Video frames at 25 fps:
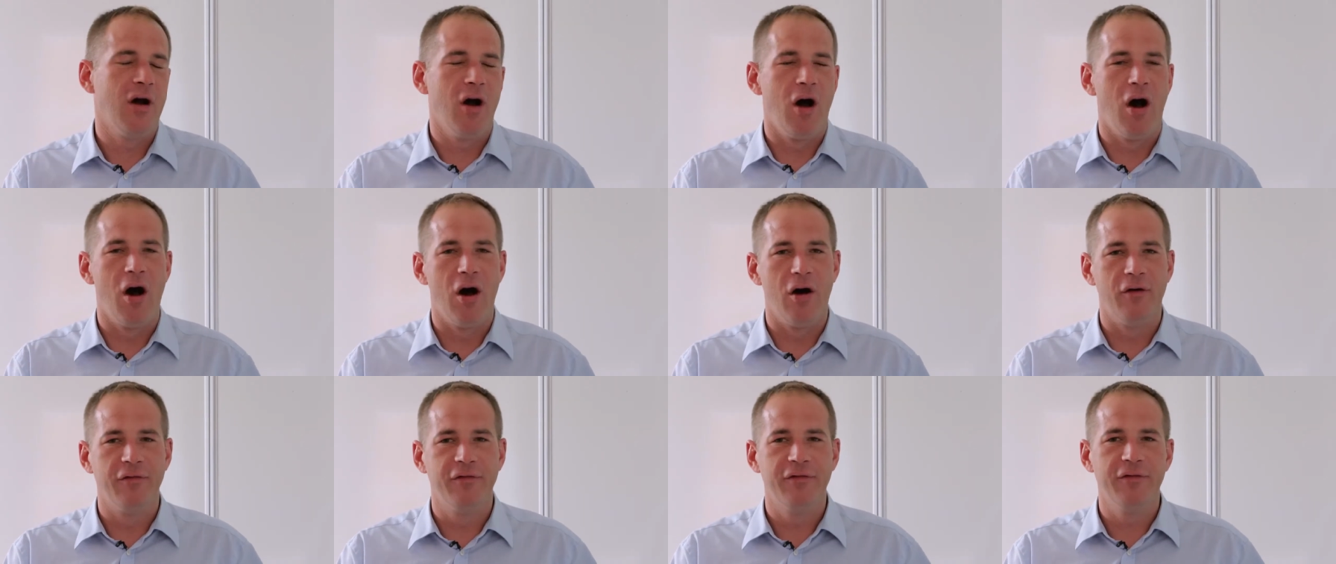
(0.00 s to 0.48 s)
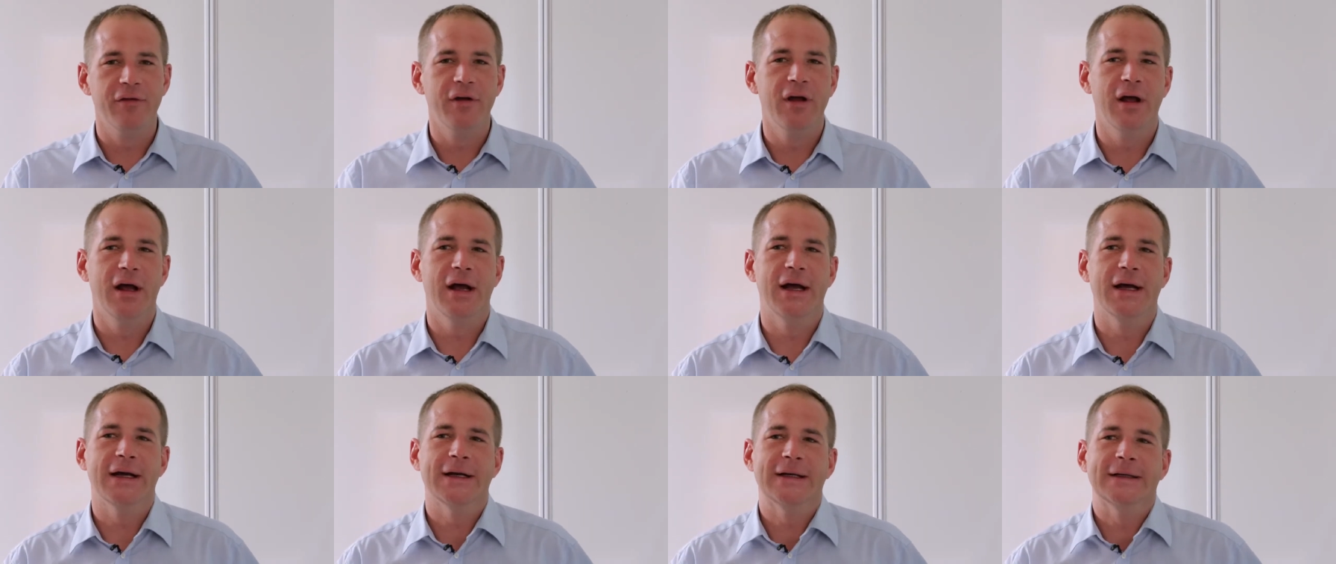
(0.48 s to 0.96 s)
of
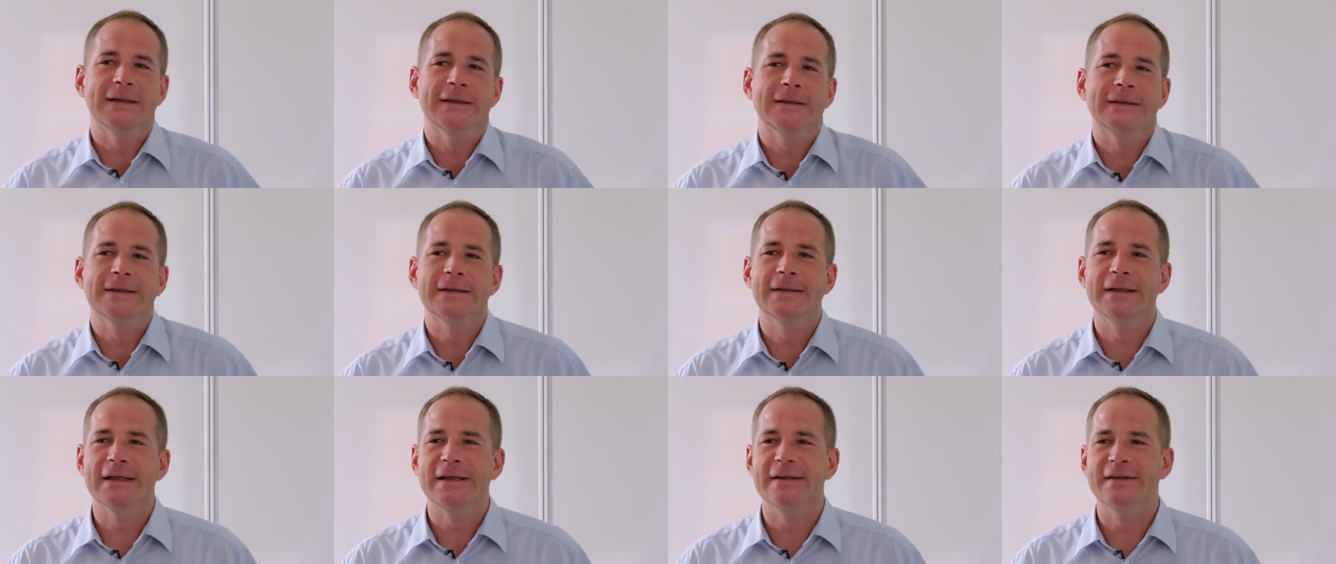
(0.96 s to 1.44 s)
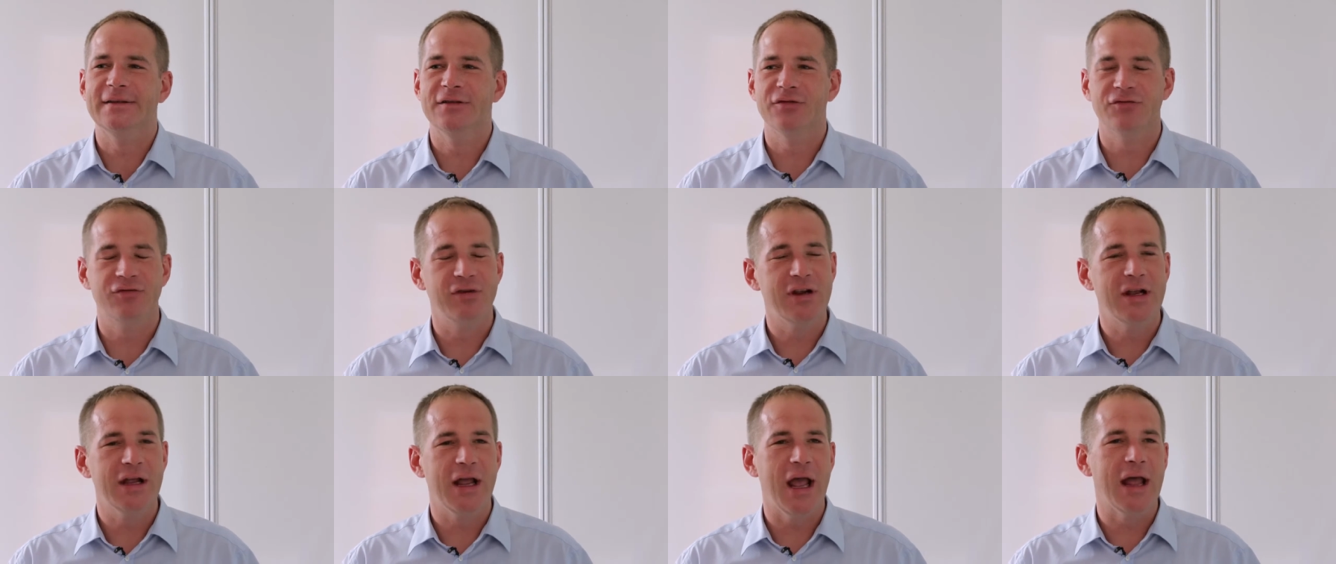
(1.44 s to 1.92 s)
uh, this
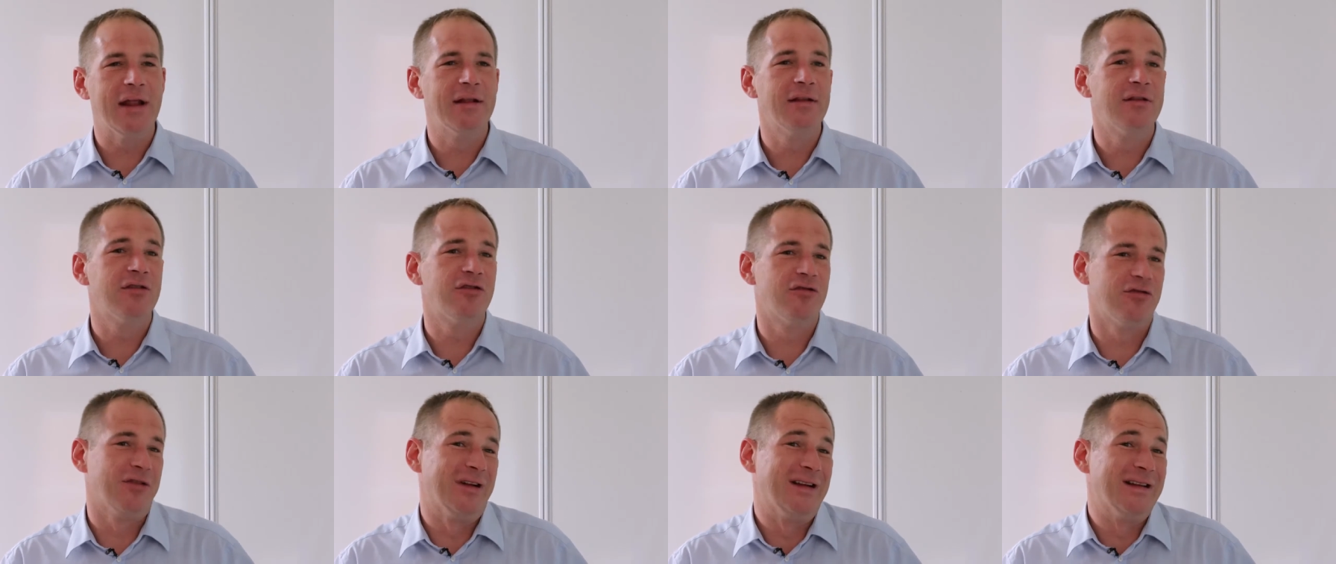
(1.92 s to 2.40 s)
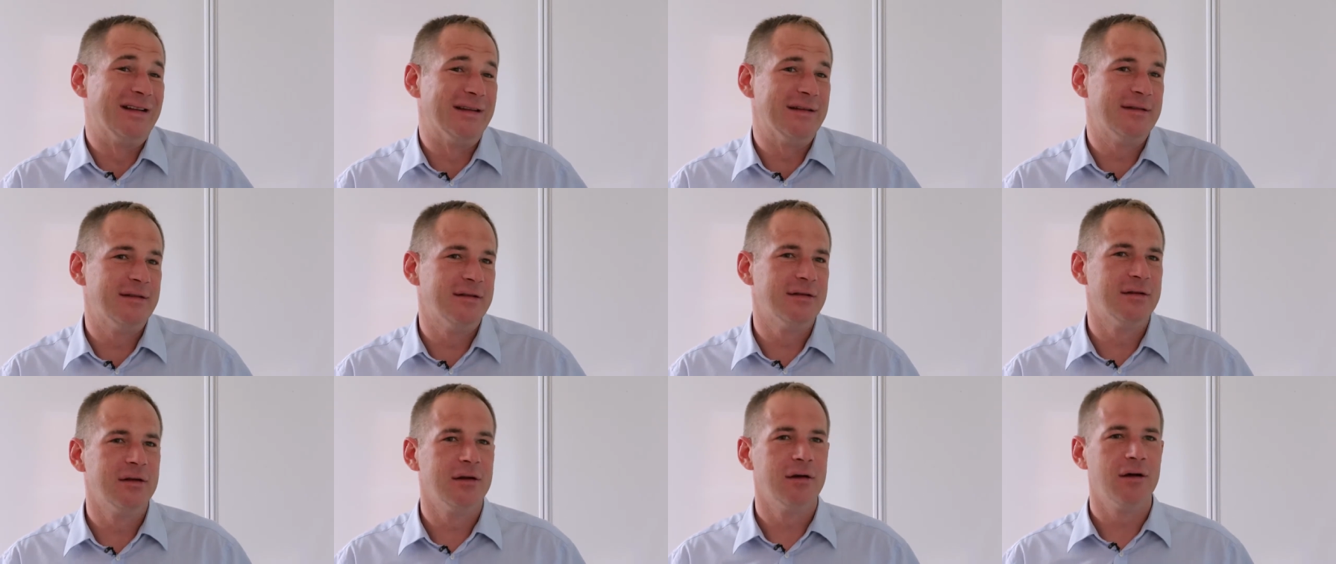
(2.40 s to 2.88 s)
re
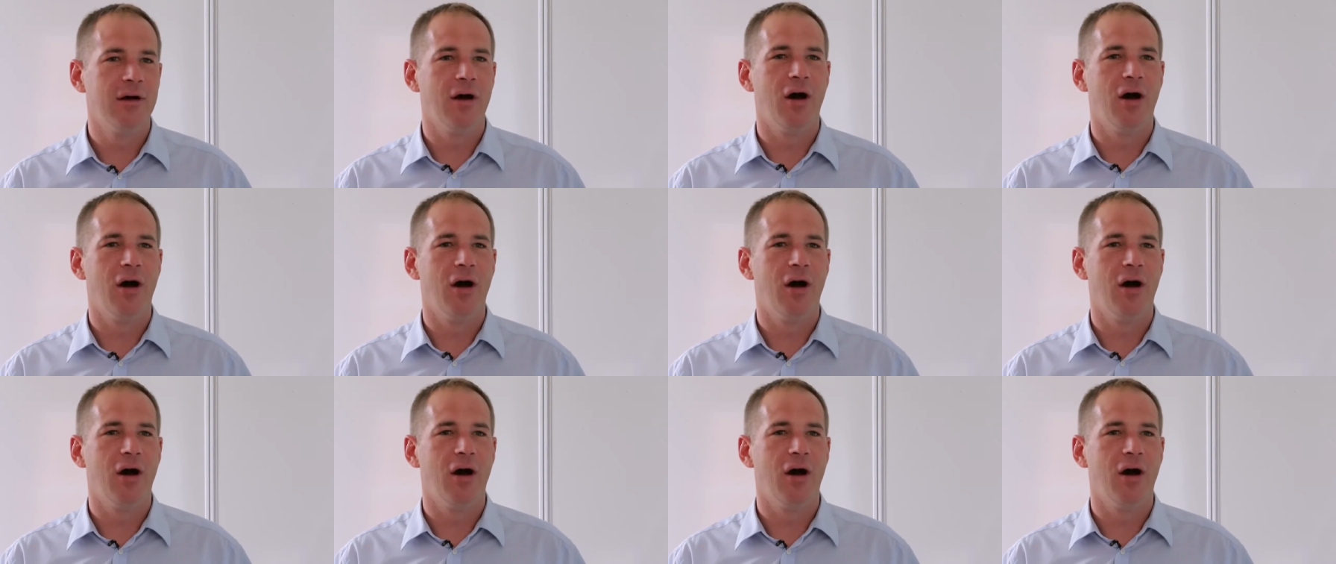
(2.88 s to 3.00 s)
entrance